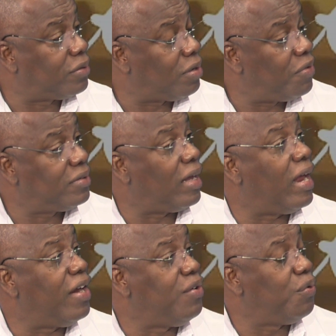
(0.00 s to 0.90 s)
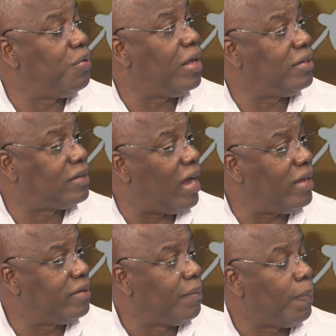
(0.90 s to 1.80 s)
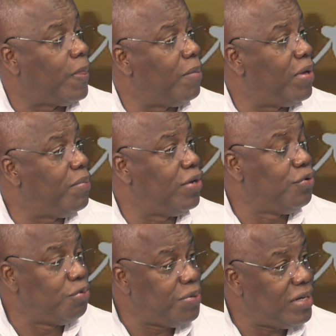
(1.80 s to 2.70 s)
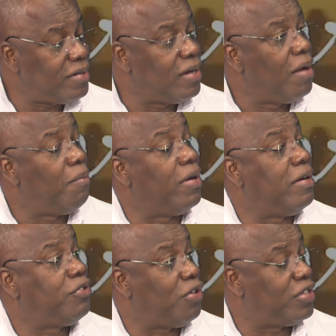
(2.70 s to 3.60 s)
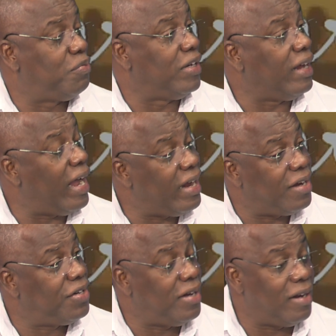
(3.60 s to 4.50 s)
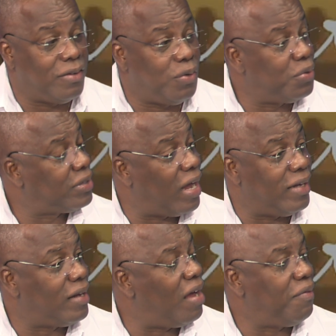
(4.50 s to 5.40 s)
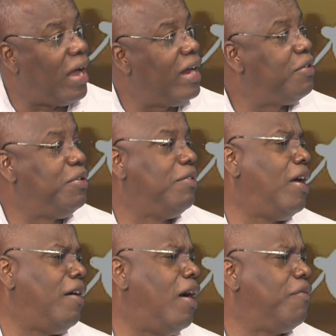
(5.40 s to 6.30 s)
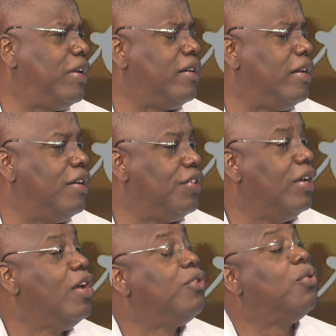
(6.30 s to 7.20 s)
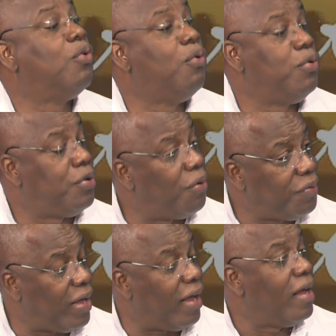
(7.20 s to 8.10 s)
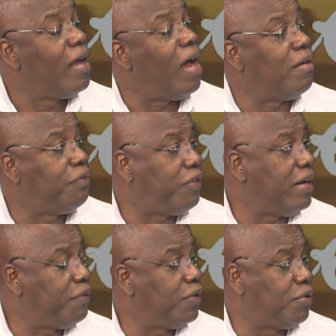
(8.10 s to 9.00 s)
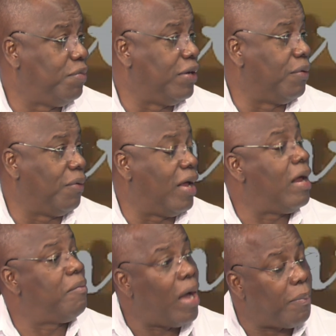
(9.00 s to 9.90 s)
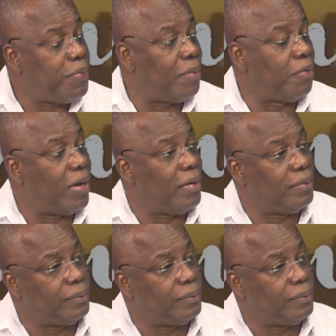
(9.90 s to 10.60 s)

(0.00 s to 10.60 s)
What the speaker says: Thomas, and I know these guys, they may be newbies, but trust me, the energy those guys have, I don't even have that energy to go down there and fight for Tobago. And I'm happy about that.